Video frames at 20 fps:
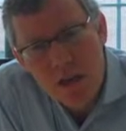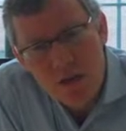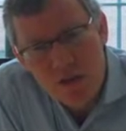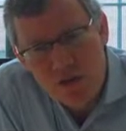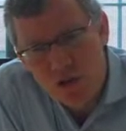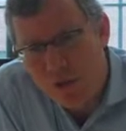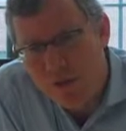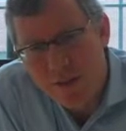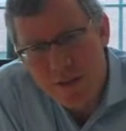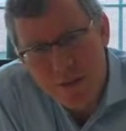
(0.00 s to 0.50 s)

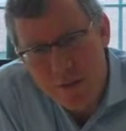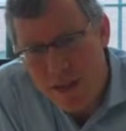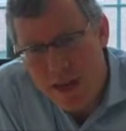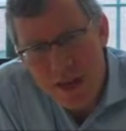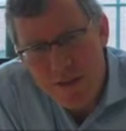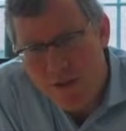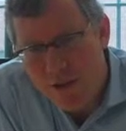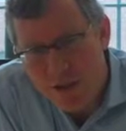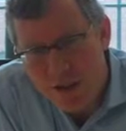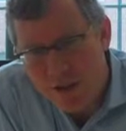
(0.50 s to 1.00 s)
Conservative
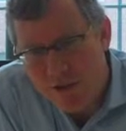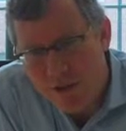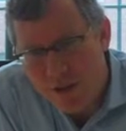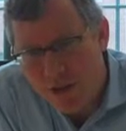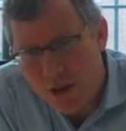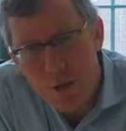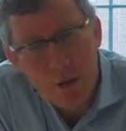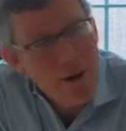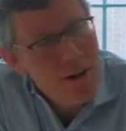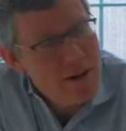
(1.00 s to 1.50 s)
behavior gets
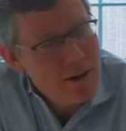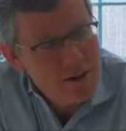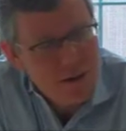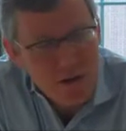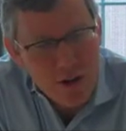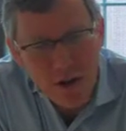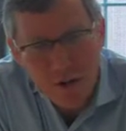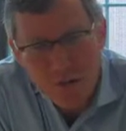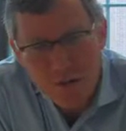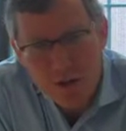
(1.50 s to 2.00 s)
you nowhere in a
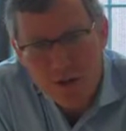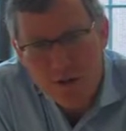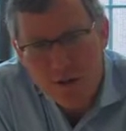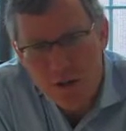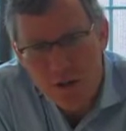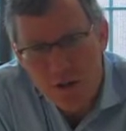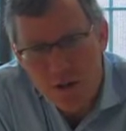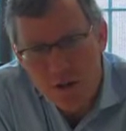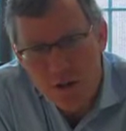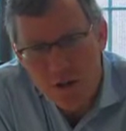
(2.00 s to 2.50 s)
startup.
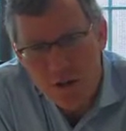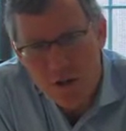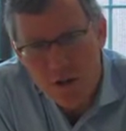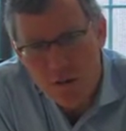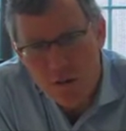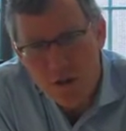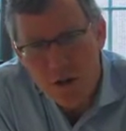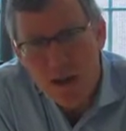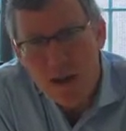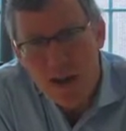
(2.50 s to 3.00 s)

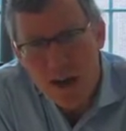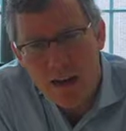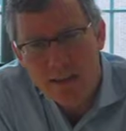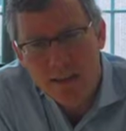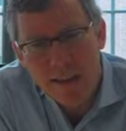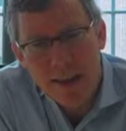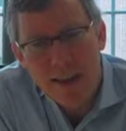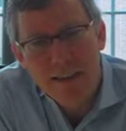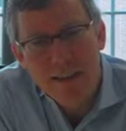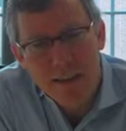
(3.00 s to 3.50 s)
You're really
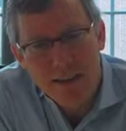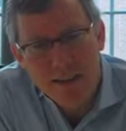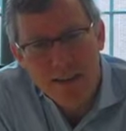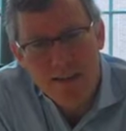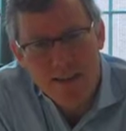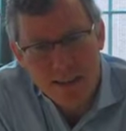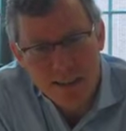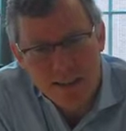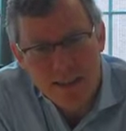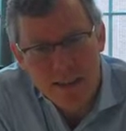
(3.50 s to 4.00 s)
unlikely to
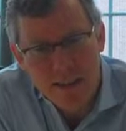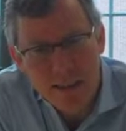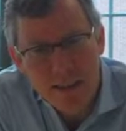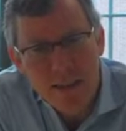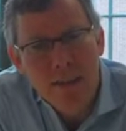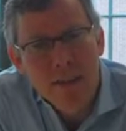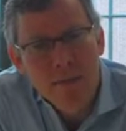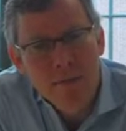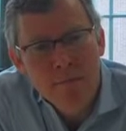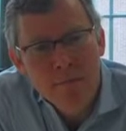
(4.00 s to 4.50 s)

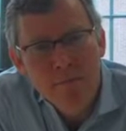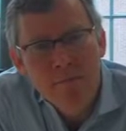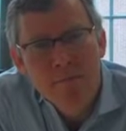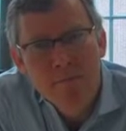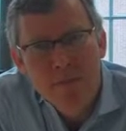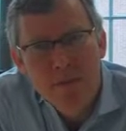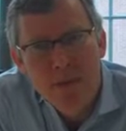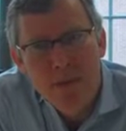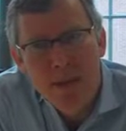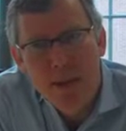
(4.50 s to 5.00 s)
succeed.
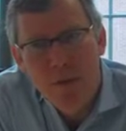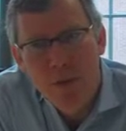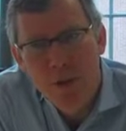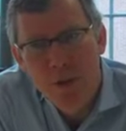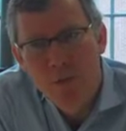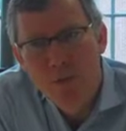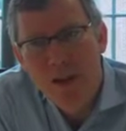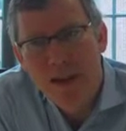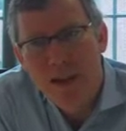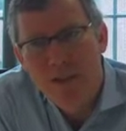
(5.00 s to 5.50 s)
And
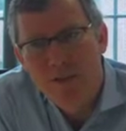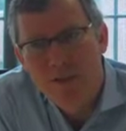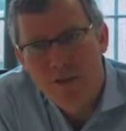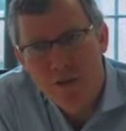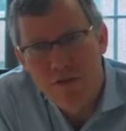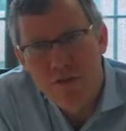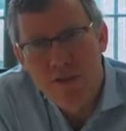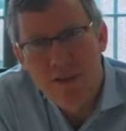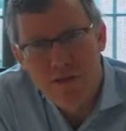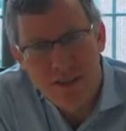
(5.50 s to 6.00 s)
when you make
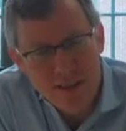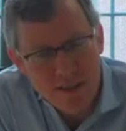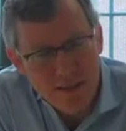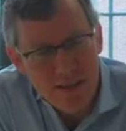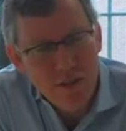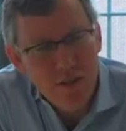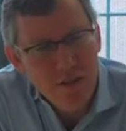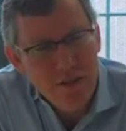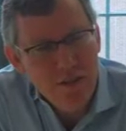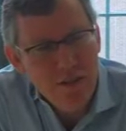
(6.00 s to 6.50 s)
conservative
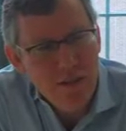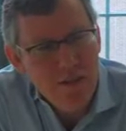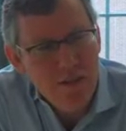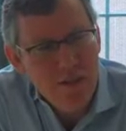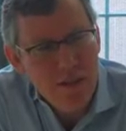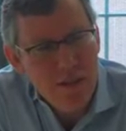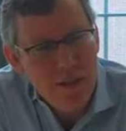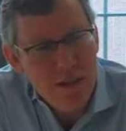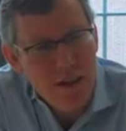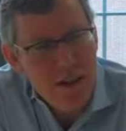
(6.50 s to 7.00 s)

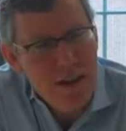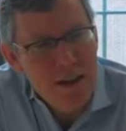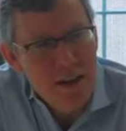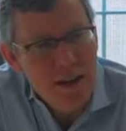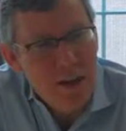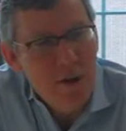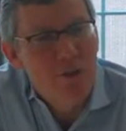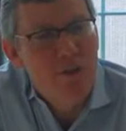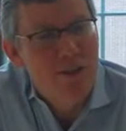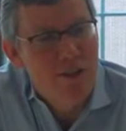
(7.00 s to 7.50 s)
decisions,
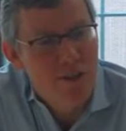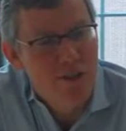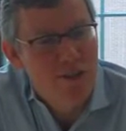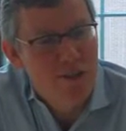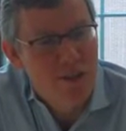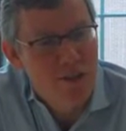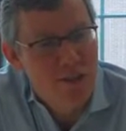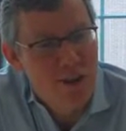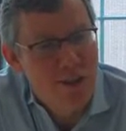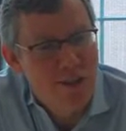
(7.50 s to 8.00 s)
it
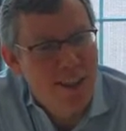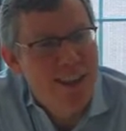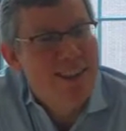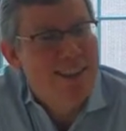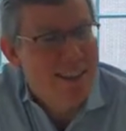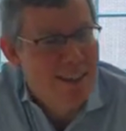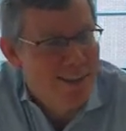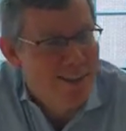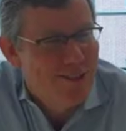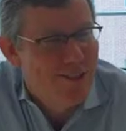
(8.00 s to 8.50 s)
increases your
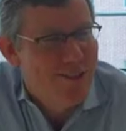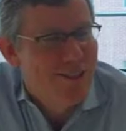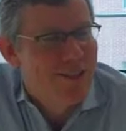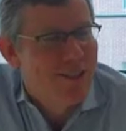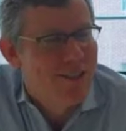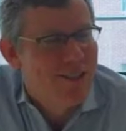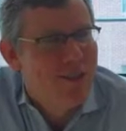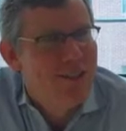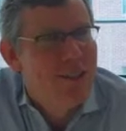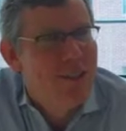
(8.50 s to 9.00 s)
unlikeliness to
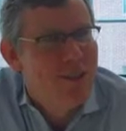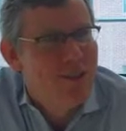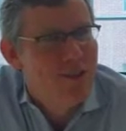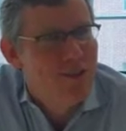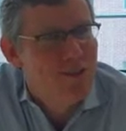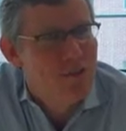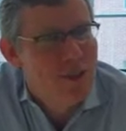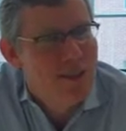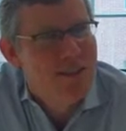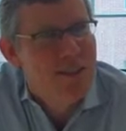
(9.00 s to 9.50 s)
succeed.
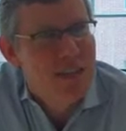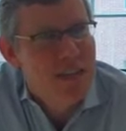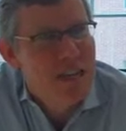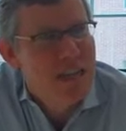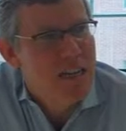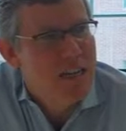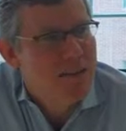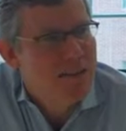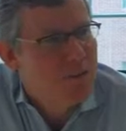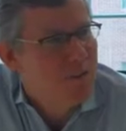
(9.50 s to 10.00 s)
So
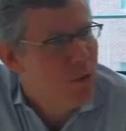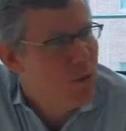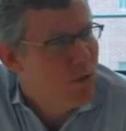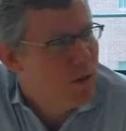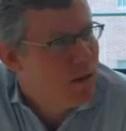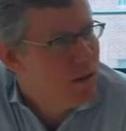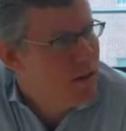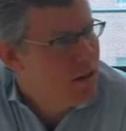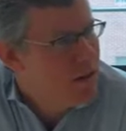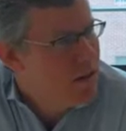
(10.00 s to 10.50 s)
risk-seeking is
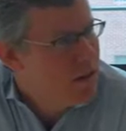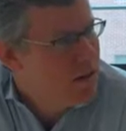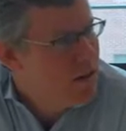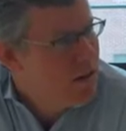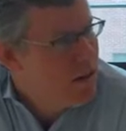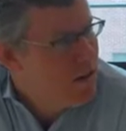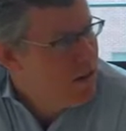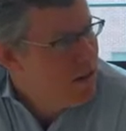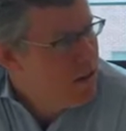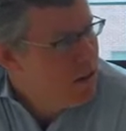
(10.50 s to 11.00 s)
important.
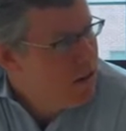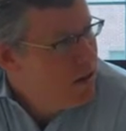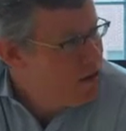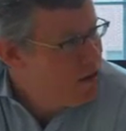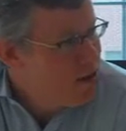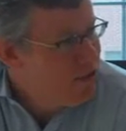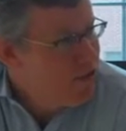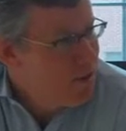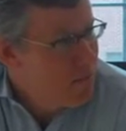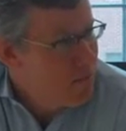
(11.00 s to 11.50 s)

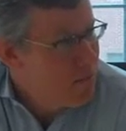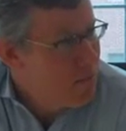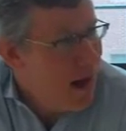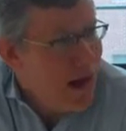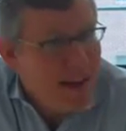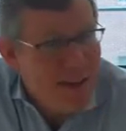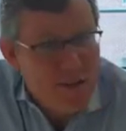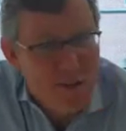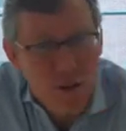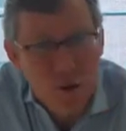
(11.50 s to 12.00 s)
Just a
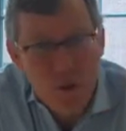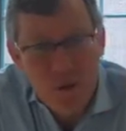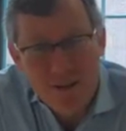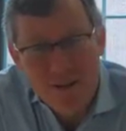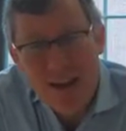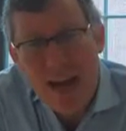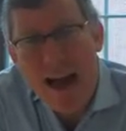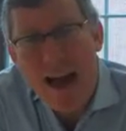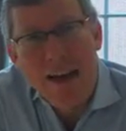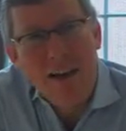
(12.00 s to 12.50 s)
bias
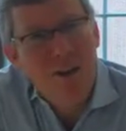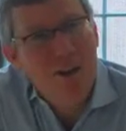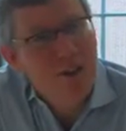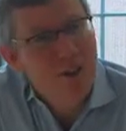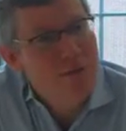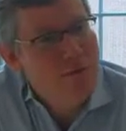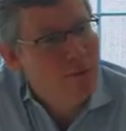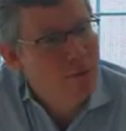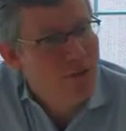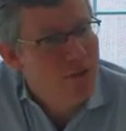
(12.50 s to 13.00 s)
towards
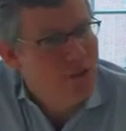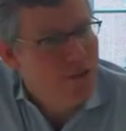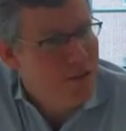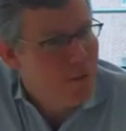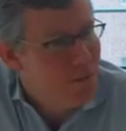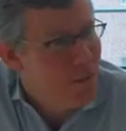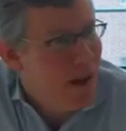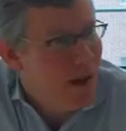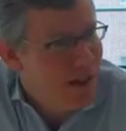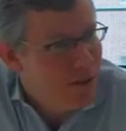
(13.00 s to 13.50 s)
action versus
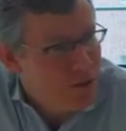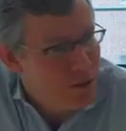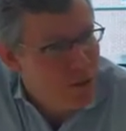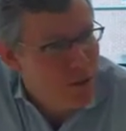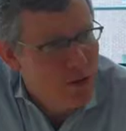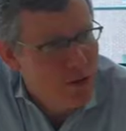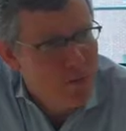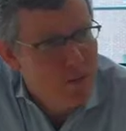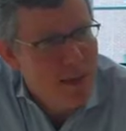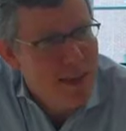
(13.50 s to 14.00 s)
a bias
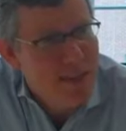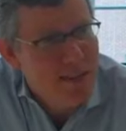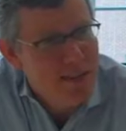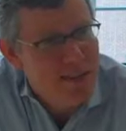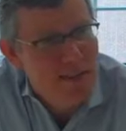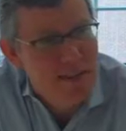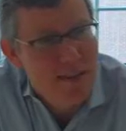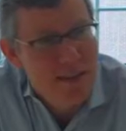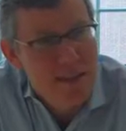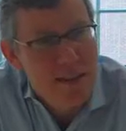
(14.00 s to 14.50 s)
towards
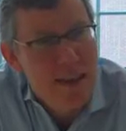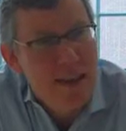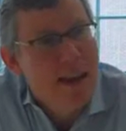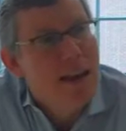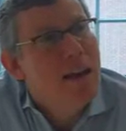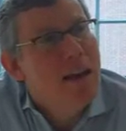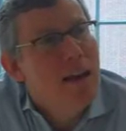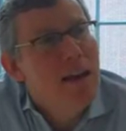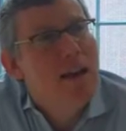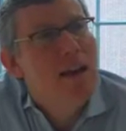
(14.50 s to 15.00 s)
meetings and
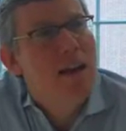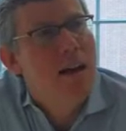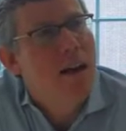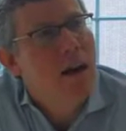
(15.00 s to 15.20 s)
thinking.